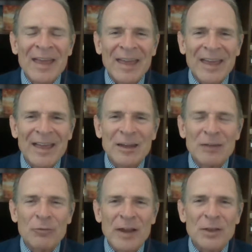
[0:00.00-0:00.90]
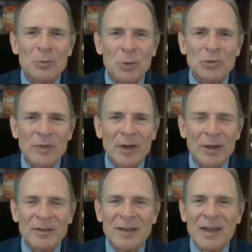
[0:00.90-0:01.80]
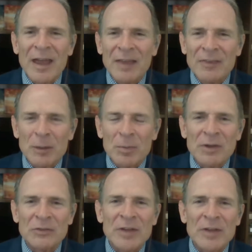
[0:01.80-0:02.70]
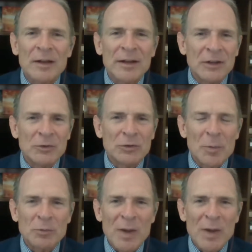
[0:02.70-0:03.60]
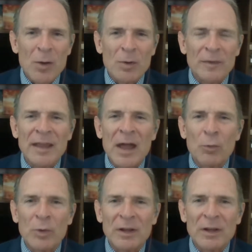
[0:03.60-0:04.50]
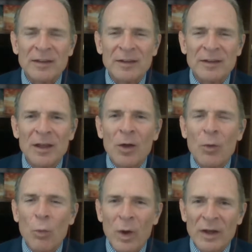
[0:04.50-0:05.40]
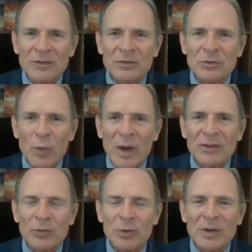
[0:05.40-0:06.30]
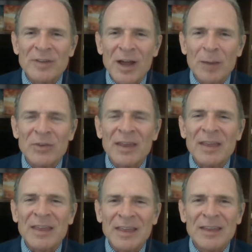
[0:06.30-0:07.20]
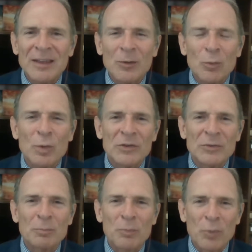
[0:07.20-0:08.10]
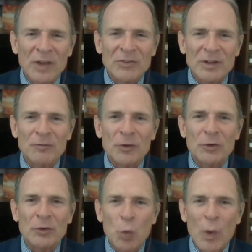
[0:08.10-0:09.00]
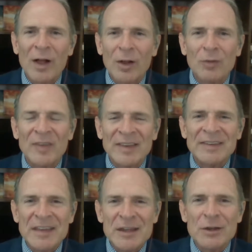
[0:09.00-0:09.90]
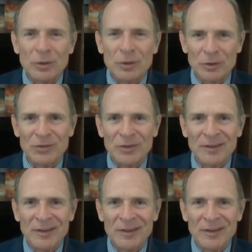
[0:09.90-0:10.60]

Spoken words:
And Franklin Roosevelt ended up consolidating so much power that he got reelected once, twice, 3 times. He was president for 12 years.